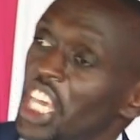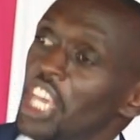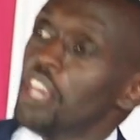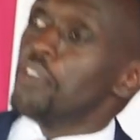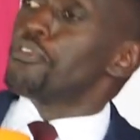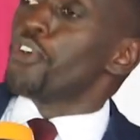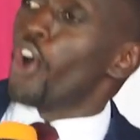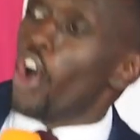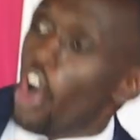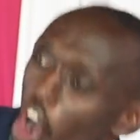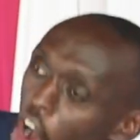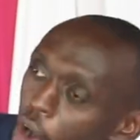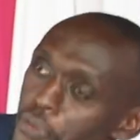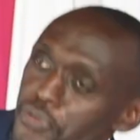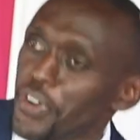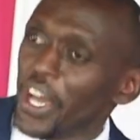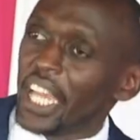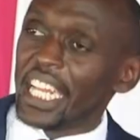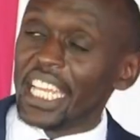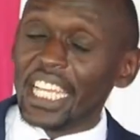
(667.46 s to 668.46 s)
give
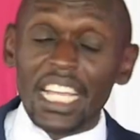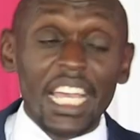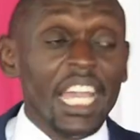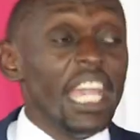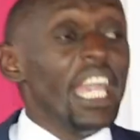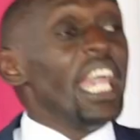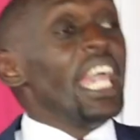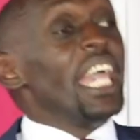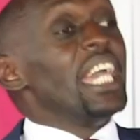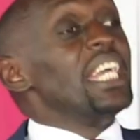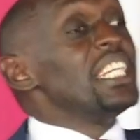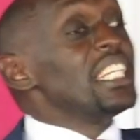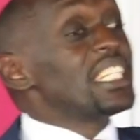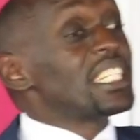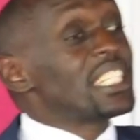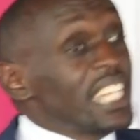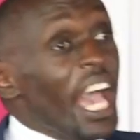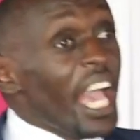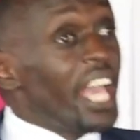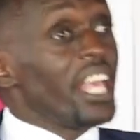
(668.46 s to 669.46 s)
offering
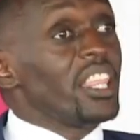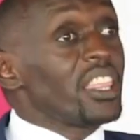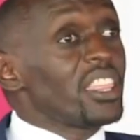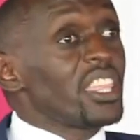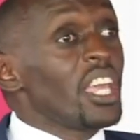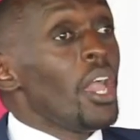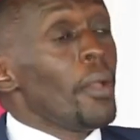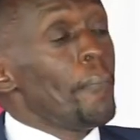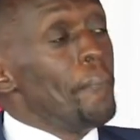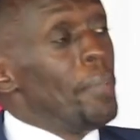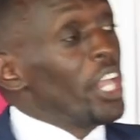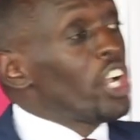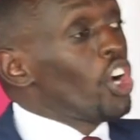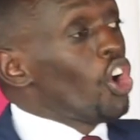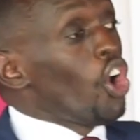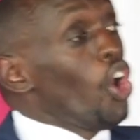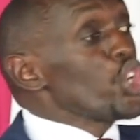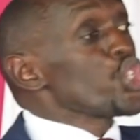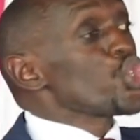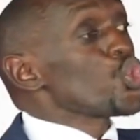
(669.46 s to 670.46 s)
and tithe
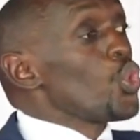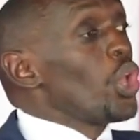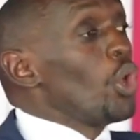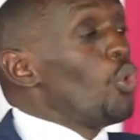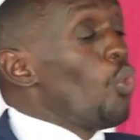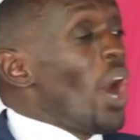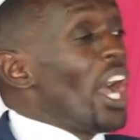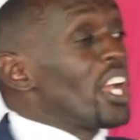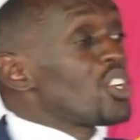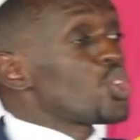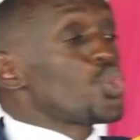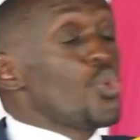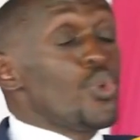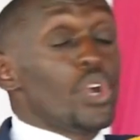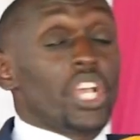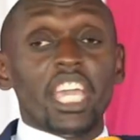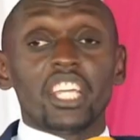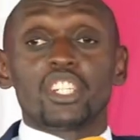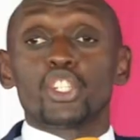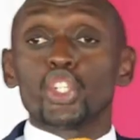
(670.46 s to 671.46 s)
because we want to
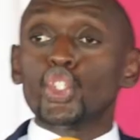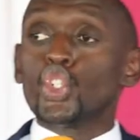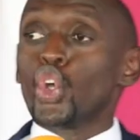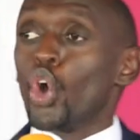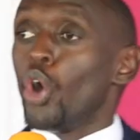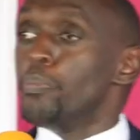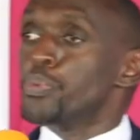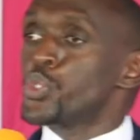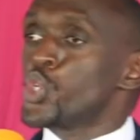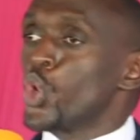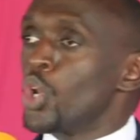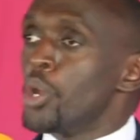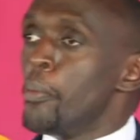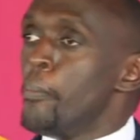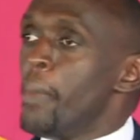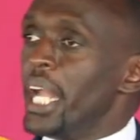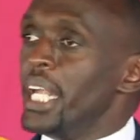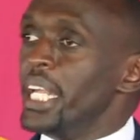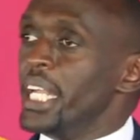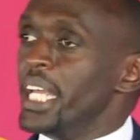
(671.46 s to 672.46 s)
get jobs on
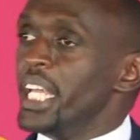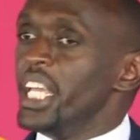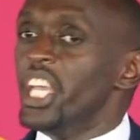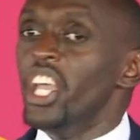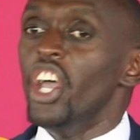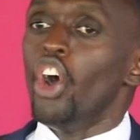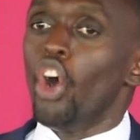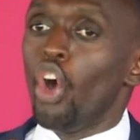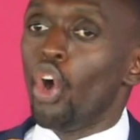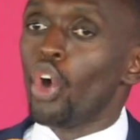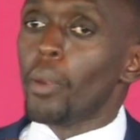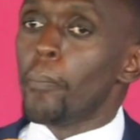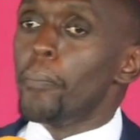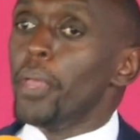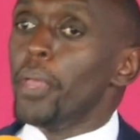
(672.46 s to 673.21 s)
Monday or